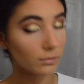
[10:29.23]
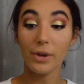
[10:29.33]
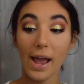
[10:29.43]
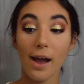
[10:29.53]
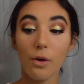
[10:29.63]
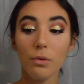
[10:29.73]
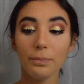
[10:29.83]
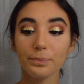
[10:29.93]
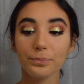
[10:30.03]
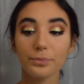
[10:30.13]
Now
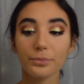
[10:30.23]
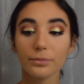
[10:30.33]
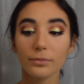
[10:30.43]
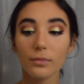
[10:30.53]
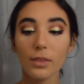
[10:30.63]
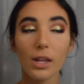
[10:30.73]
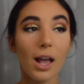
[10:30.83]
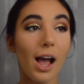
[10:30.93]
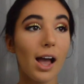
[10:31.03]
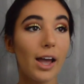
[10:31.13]

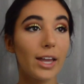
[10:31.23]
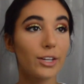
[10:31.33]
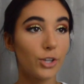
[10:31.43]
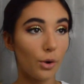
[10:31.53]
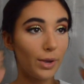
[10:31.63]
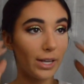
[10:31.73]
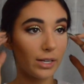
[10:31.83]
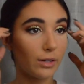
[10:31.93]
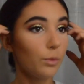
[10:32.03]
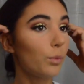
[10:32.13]
I go
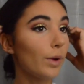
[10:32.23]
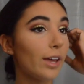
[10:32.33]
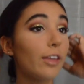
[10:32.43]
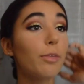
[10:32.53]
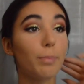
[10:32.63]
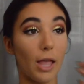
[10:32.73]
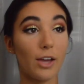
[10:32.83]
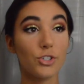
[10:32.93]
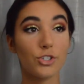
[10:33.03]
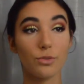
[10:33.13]
in with
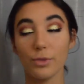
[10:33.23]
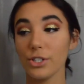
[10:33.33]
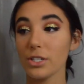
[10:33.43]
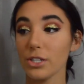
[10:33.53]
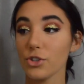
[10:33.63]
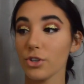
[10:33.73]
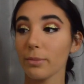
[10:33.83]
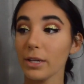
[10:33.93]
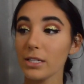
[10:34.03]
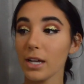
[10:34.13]
blush, which is
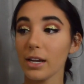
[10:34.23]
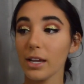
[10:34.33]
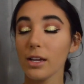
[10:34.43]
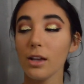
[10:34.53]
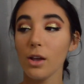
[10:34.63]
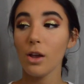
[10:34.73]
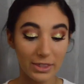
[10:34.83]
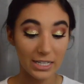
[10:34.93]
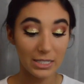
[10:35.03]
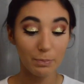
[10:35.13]
extremely exciting.
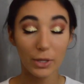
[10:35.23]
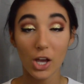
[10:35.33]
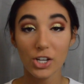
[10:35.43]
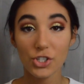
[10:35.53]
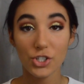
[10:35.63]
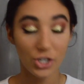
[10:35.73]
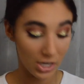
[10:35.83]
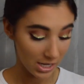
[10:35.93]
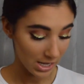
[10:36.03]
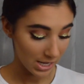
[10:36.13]
This blush
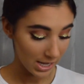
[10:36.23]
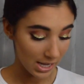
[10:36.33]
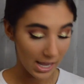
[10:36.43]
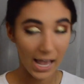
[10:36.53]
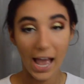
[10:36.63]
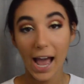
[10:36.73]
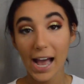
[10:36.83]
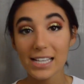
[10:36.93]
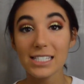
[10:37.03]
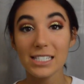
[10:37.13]

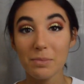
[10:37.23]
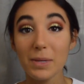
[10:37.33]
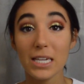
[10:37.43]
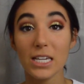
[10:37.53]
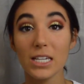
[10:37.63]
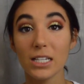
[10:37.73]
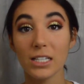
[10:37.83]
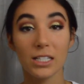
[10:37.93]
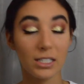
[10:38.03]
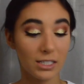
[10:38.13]
has to be
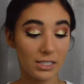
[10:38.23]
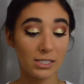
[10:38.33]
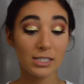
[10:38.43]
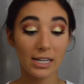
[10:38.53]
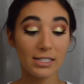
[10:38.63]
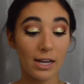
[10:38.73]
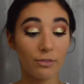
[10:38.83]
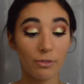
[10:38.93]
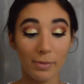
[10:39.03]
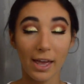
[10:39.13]
sent
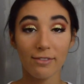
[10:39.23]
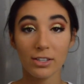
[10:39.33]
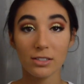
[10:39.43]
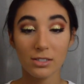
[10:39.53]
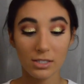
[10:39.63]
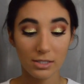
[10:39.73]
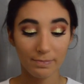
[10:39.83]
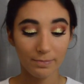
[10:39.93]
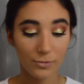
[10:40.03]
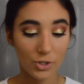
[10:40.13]
down from the heavens.
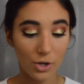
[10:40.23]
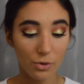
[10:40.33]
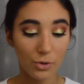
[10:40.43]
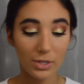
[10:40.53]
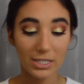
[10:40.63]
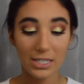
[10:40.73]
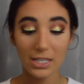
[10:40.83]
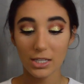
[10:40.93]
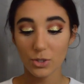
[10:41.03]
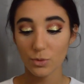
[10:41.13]
So you can see
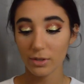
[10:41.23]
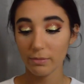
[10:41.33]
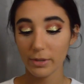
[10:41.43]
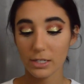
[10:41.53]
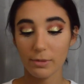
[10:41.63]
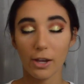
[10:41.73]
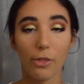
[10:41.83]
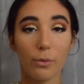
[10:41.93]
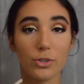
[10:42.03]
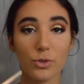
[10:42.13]
in this one, because my
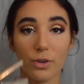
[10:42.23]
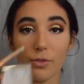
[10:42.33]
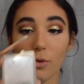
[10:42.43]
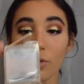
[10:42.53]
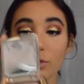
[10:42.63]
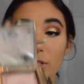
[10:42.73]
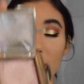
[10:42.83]
other one's sort of old,